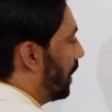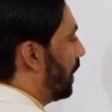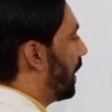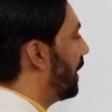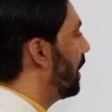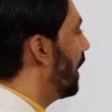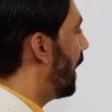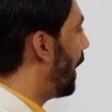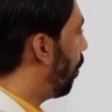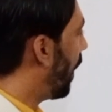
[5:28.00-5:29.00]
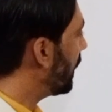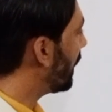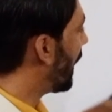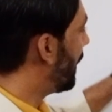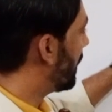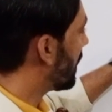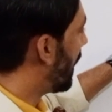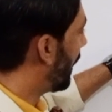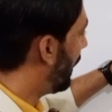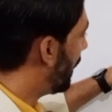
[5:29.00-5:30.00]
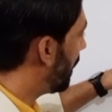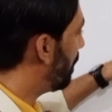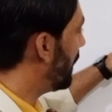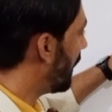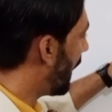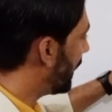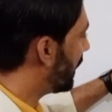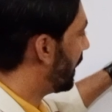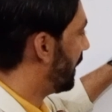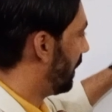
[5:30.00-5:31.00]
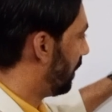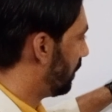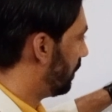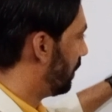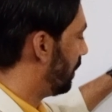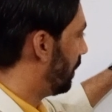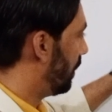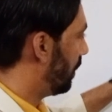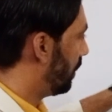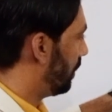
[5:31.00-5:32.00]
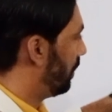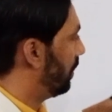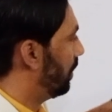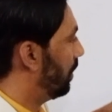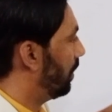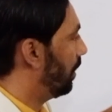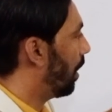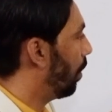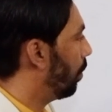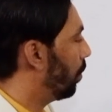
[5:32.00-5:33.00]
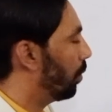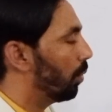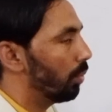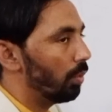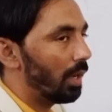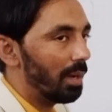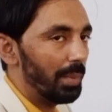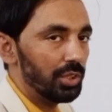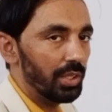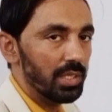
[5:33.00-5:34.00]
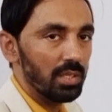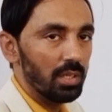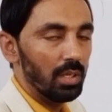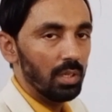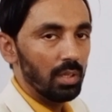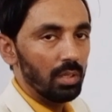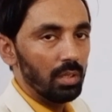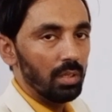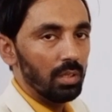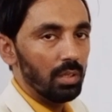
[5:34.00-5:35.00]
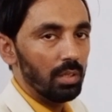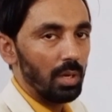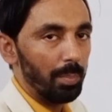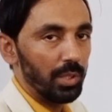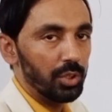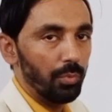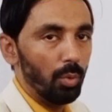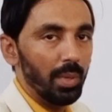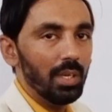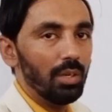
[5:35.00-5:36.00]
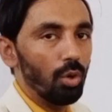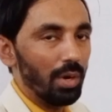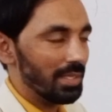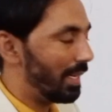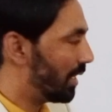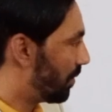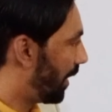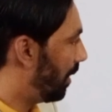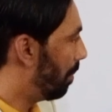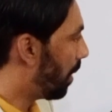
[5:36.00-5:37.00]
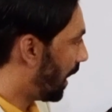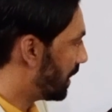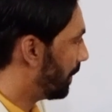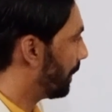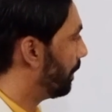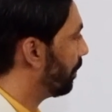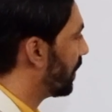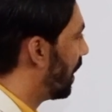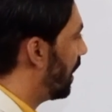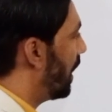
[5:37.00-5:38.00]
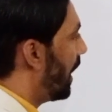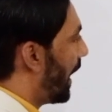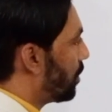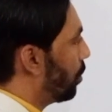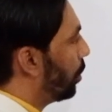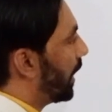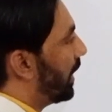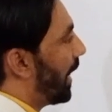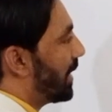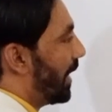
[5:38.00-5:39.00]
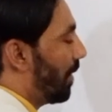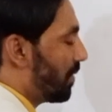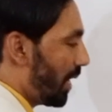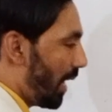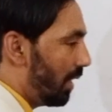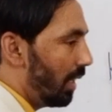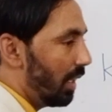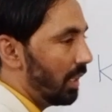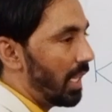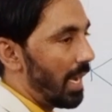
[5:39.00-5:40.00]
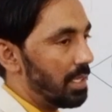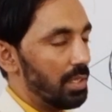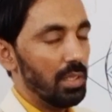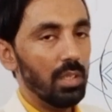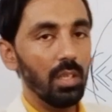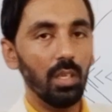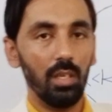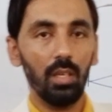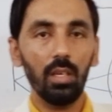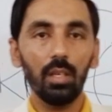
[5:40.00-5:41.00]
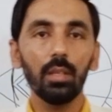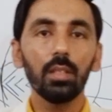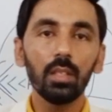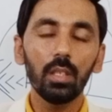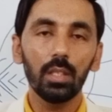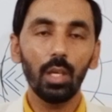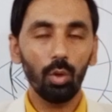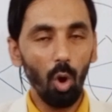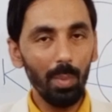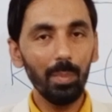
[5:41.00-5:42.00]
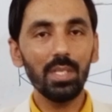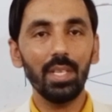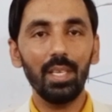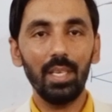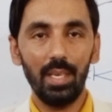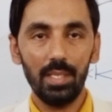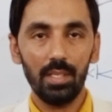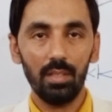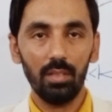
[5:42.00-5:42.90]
right? And when the light rays are here behind the retina, now our patient would be not satisfied. But as you know, that as I have said, that the common mistake is